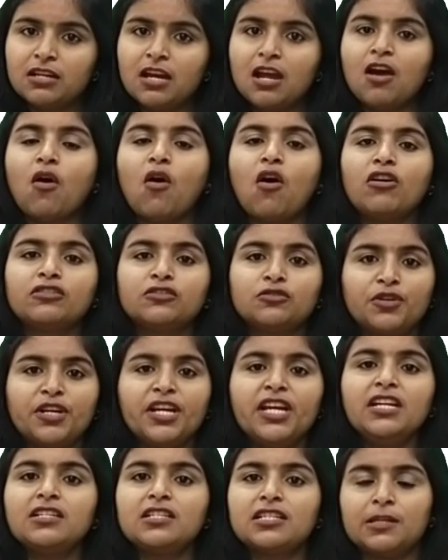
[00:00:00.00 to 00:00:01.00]
or
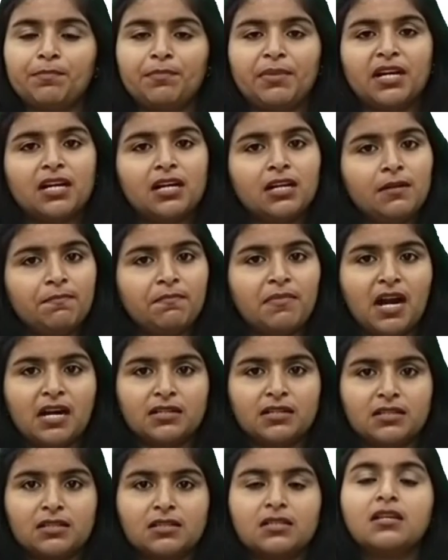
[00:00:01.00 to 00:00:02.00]
three typical
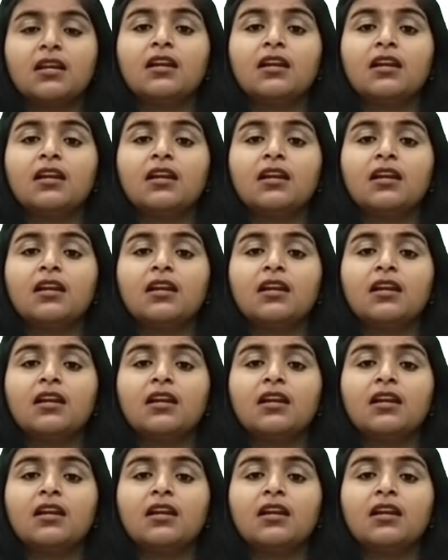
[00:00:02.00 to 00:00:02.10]
parts.